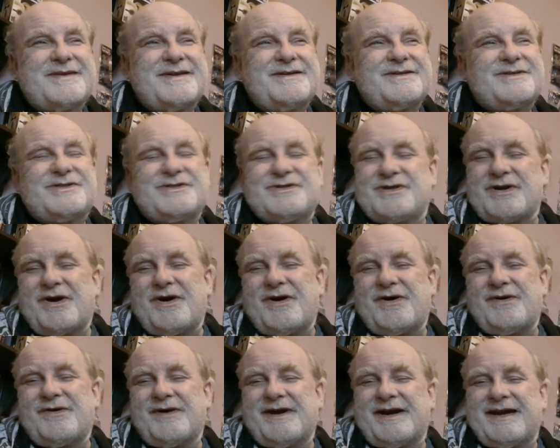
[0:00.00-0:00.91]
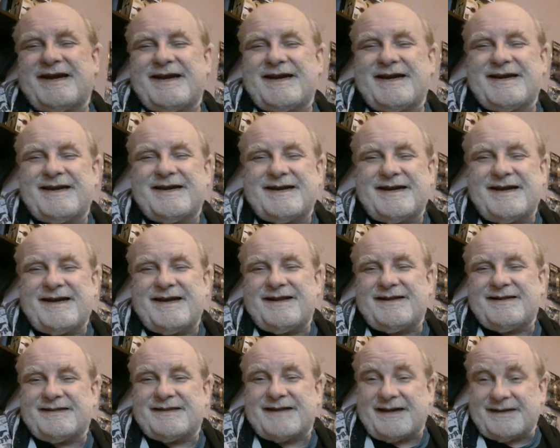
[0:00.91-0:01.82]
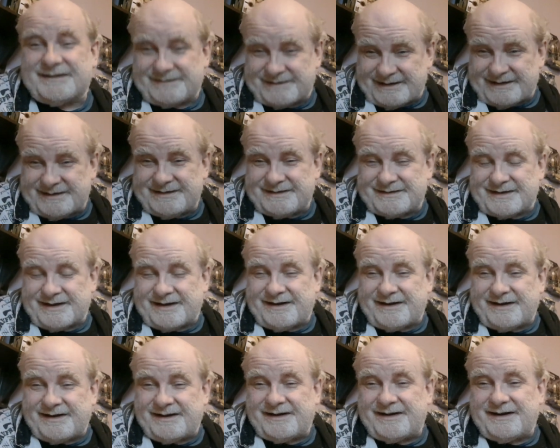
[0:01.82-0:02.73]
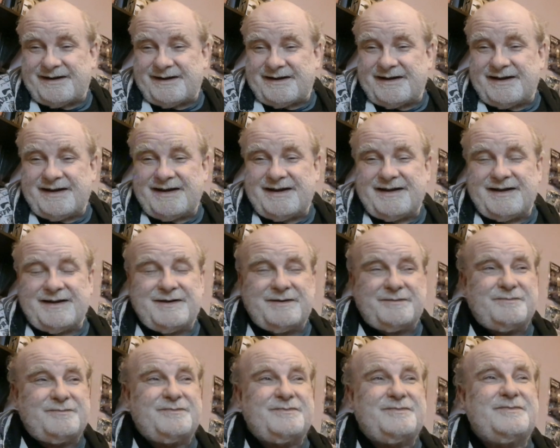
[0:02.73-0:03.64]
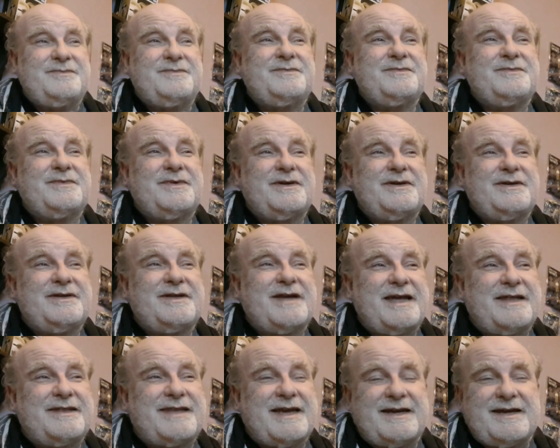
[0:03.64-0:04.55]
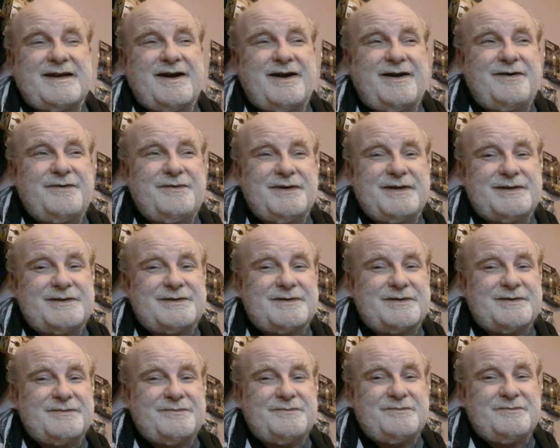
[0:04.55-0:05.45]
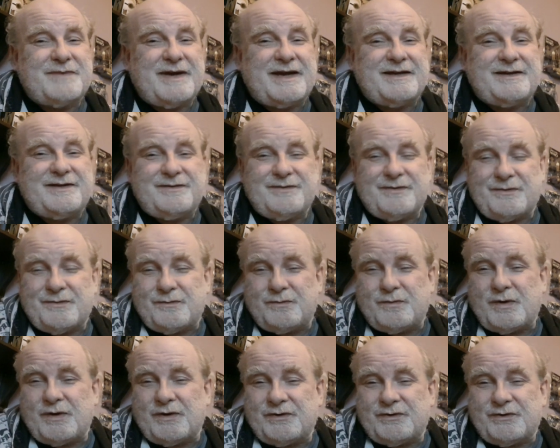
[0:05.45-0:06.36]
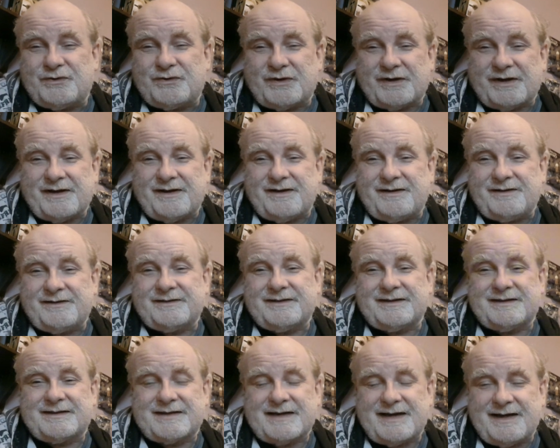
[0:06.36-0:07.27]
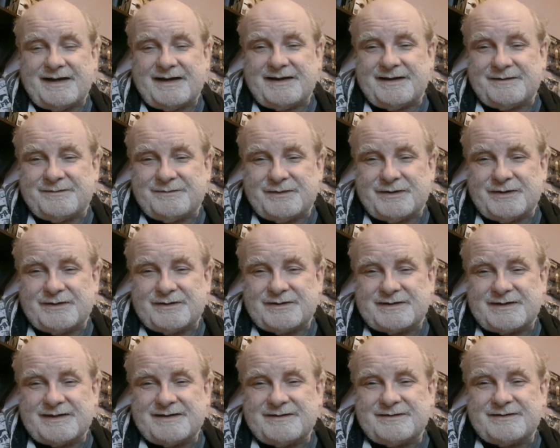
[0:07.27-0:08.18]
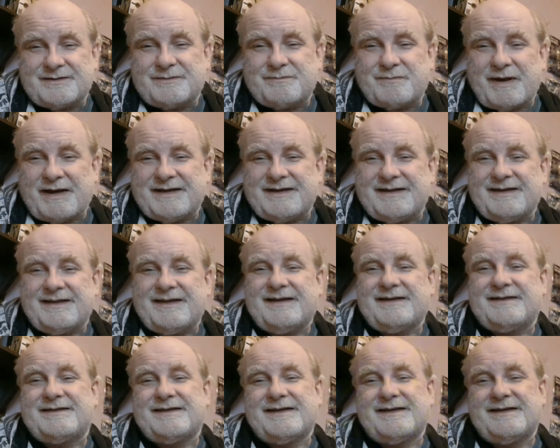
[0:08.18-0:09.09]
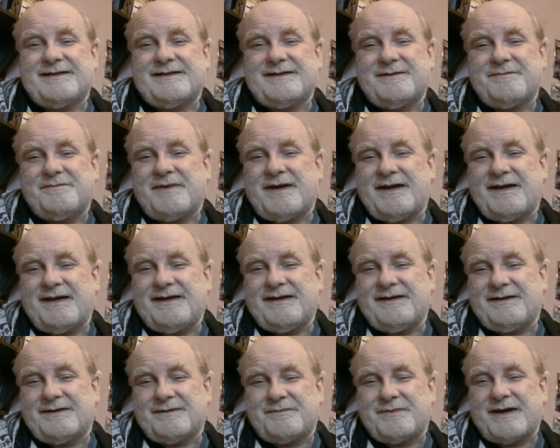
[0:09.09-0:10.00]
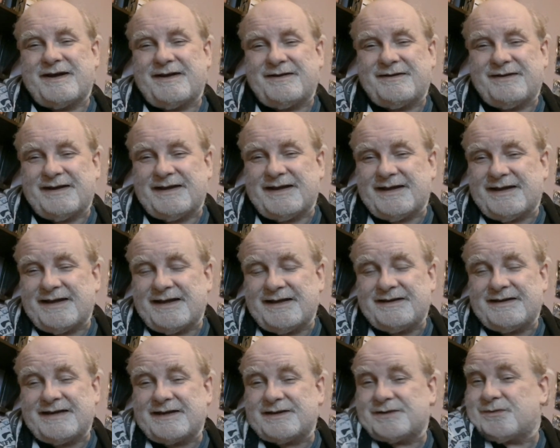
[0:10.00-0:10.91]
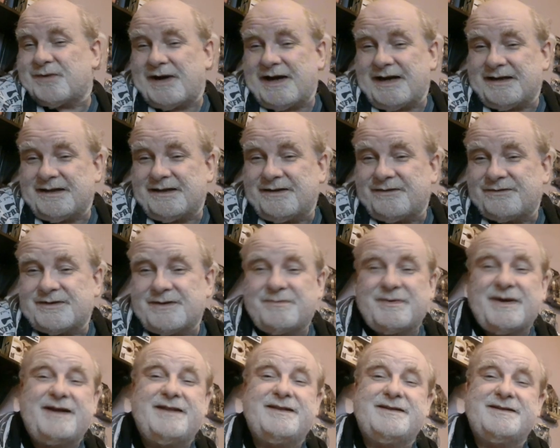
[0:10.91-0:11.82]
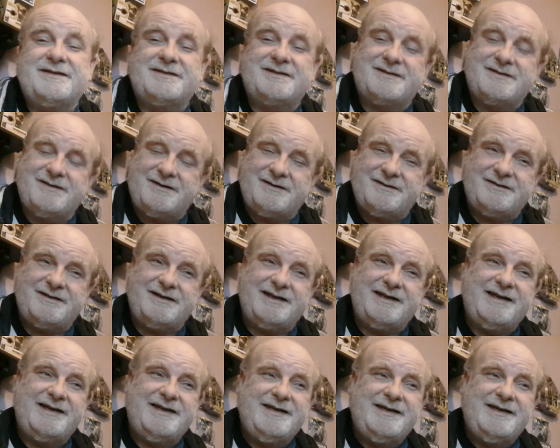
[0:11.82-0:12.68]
story like these are, they always make you wondering all the time. You're still speculating in your mind about it. And that's what I loved about this story.